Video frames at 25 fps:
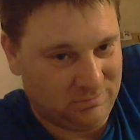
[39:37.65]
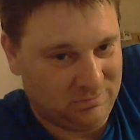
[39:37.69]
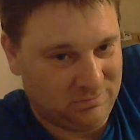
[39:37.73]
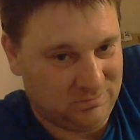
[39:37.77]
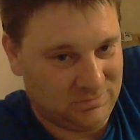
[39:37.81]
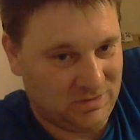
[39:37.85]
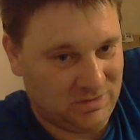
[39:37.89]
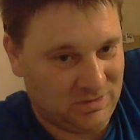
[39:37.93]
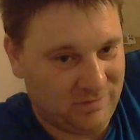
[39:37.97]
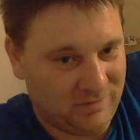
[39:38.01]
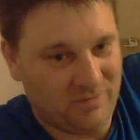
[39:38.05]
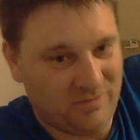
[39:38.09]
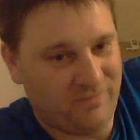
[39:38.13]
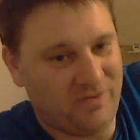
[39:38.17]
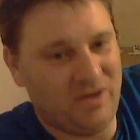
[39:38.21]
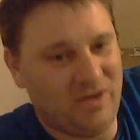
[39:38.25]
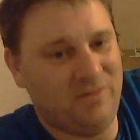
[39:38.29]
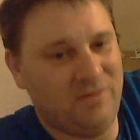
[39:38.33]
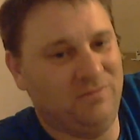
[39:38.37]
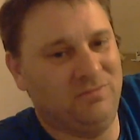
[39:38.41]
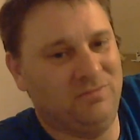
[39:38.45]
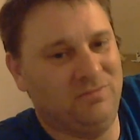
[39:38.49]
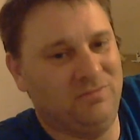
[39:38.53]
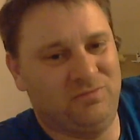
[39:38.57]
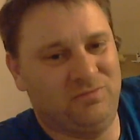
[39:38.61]
Even if you
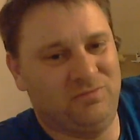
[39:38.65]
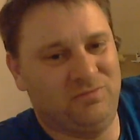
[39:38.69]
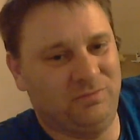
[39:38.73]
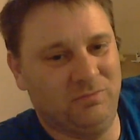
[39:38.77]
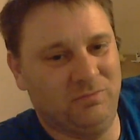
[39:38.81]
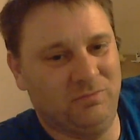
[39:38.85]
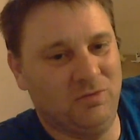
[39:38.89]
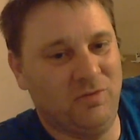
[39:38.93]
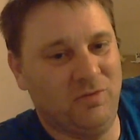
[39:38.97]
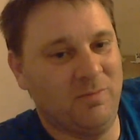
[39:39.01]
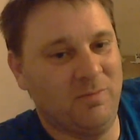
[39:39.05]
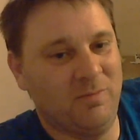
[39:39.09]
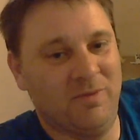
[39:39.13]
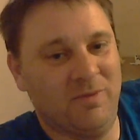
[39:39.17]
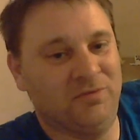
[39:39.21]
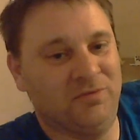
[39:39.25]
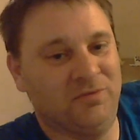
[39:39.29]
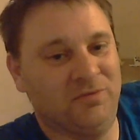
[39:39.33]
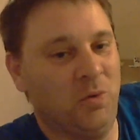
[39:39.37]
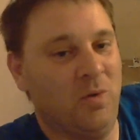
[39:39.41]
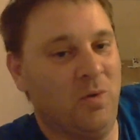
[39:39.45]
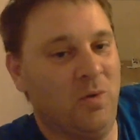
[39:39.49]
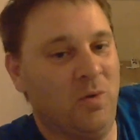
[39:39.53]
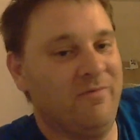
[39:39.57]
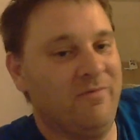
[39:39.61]
eat nothing but
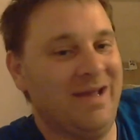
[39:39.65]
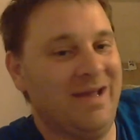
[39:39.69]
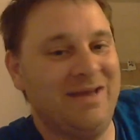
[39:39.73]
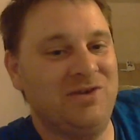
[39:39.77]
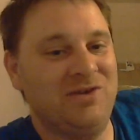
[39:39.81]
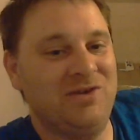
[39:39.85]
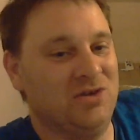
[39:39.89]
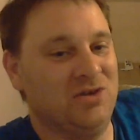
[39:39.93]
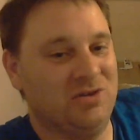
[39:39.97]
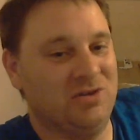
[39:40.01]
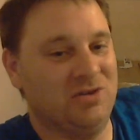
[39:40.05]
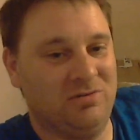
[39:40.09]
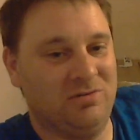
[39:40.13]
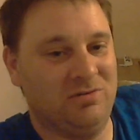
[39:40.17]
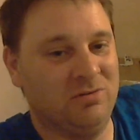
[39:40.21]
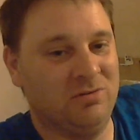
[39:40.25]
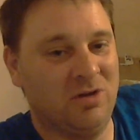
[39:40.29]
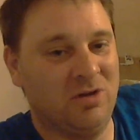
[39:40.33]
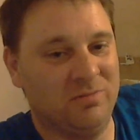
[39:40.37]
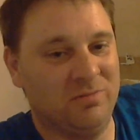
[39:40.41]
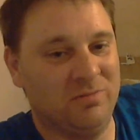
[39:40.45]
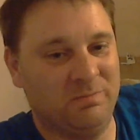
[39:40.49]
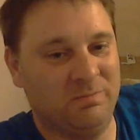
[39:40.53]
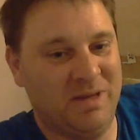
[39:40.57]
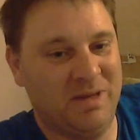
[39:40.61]
fruit and veg, it's still
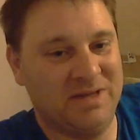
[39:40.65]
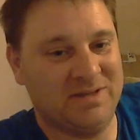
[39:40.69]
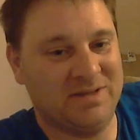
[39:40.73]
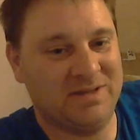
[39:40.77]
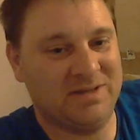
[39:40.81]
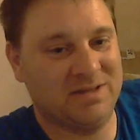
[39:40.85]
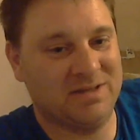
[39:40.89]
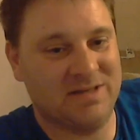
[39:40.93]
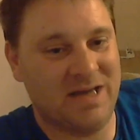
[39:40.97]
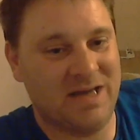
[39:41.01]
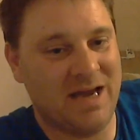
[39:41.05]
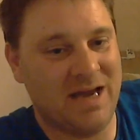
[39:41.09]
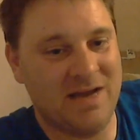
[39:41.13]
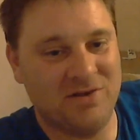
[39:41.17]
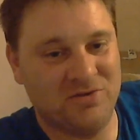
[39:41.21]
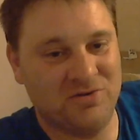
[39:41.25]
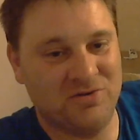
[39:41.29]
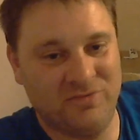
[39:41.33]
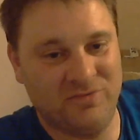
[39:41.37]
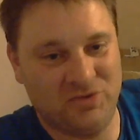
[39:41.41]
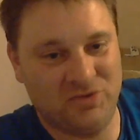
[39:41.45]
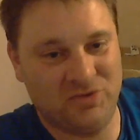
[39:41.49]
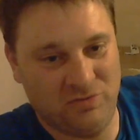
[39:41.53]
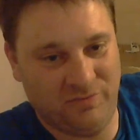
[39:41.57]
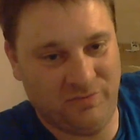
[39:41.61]
got pesticides and
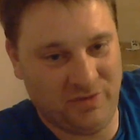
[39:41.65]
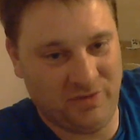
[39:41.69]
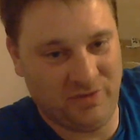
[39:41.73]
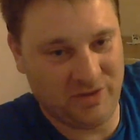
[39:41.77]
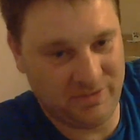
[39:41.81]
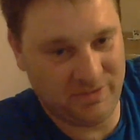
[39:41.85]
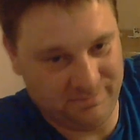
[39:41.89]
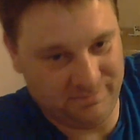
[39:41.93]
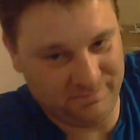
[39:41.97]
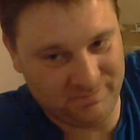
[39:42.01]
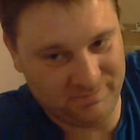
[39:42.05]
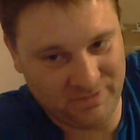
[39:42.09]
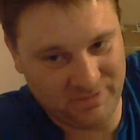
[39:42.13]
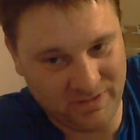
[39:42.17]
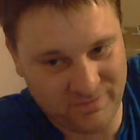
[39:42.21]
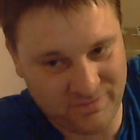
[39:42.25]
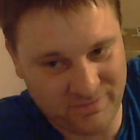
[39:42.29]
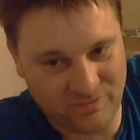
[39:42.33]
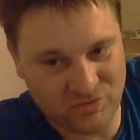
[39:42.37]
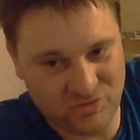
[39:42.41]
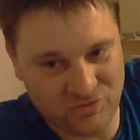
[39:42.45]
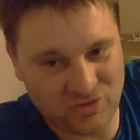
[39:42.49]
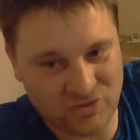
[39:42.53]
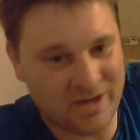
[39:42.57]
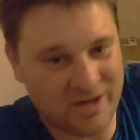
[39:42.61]
other stuff on it. Even
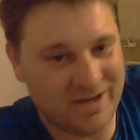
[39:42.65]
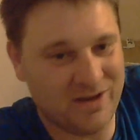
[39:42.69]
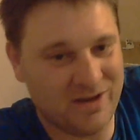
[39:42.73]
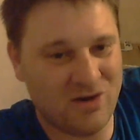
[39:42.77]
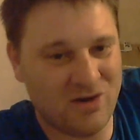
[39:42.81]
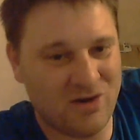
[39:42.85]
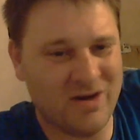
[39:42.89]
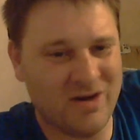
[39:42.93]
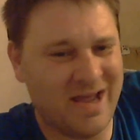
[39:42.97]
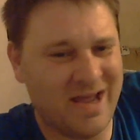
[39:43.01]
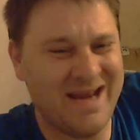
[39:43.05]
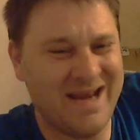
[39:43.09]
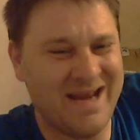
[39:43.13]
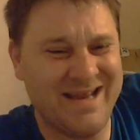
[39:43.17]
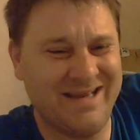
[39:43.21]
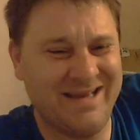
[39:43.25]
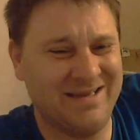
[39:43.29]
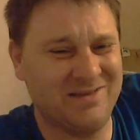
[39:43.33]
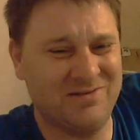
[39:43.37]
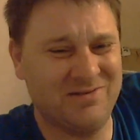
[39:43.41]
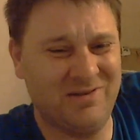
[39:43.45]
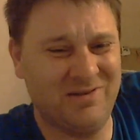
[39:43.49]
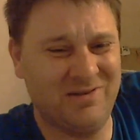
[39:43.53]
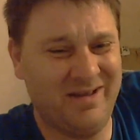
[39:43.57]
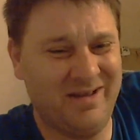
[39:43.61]
if you try and get organic,
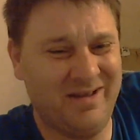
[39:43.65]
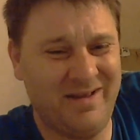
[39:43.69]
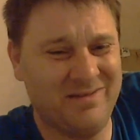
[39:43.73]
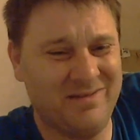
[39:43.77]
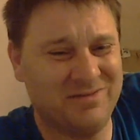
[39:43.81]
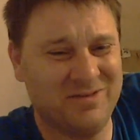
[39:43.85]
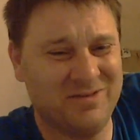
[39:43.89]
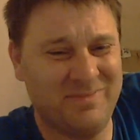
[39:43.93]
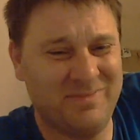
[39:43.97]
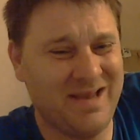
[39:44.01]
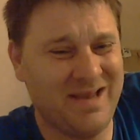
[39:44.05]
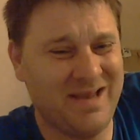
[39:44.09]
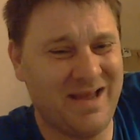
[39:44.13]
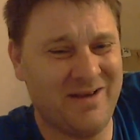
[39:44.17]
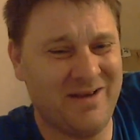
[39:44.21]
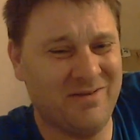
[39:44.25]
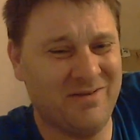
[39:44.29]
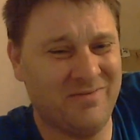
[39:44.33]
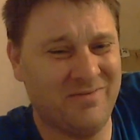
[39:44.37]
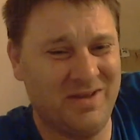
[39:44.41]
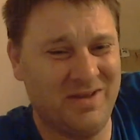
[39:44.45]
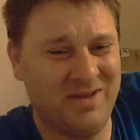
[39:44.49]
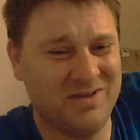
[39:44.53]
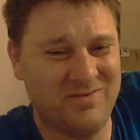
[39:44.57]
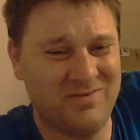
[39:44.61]
it's not. To me, I
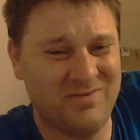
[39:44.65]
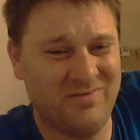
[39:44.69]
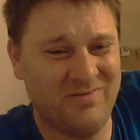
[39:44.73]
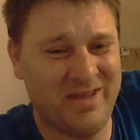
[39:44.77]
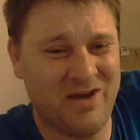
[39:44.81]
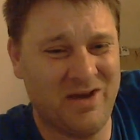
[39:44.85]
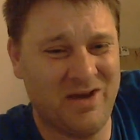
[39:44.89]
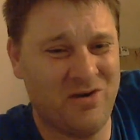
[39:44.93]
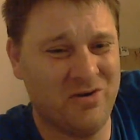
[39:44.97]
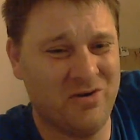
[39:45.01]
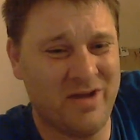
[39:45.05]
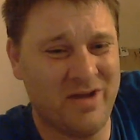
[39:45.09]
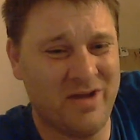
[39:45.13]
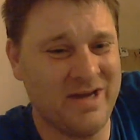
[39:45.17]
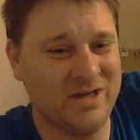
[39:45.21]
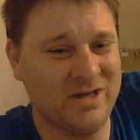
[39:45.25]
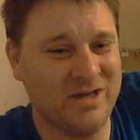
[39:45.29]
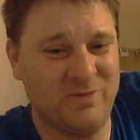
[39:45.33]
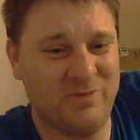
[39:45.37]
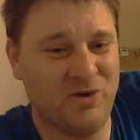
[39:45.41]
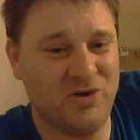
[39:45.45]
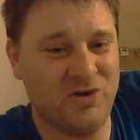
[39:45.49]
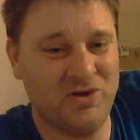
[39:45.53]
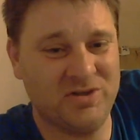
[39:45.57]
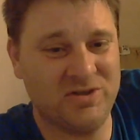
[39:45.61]
don't think it's even that organic,
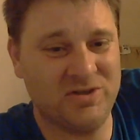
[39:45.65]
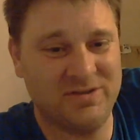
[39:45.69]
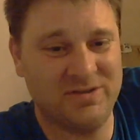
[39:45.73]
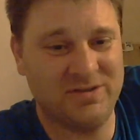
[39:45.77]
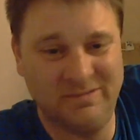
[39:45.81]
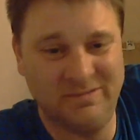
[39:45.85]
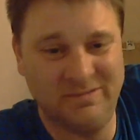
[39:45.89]
to be honest.